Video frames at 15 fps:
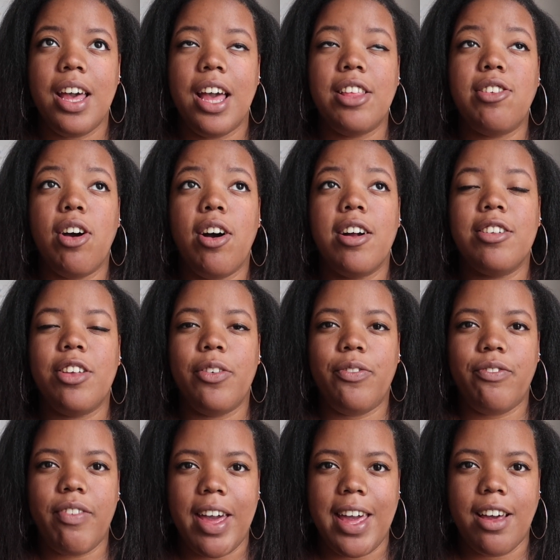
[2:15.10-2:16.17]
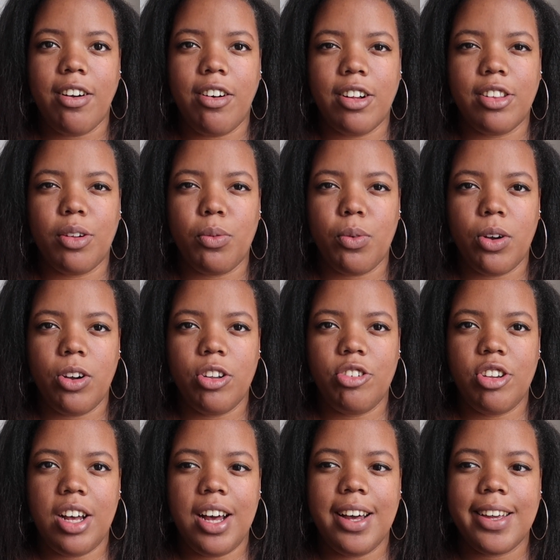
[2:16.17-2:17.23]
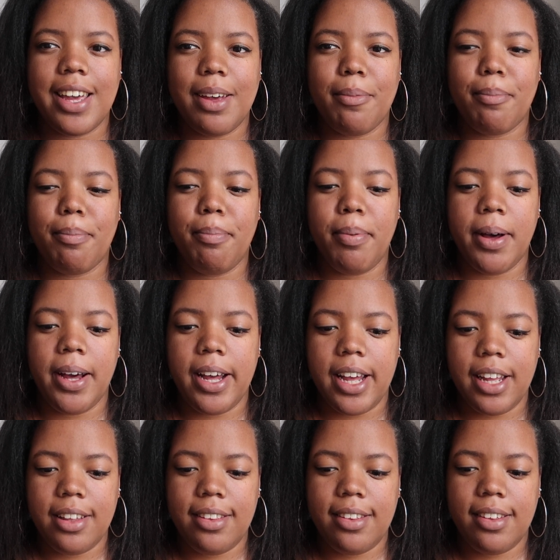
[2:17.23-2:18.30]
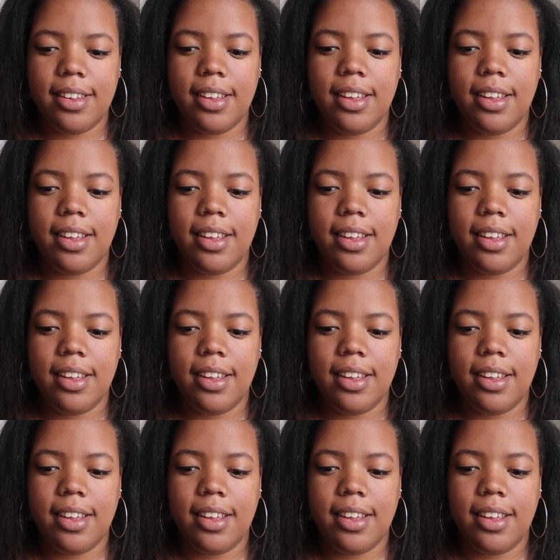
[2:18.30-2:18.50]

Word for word: it's hard to fake on the Rorschach, but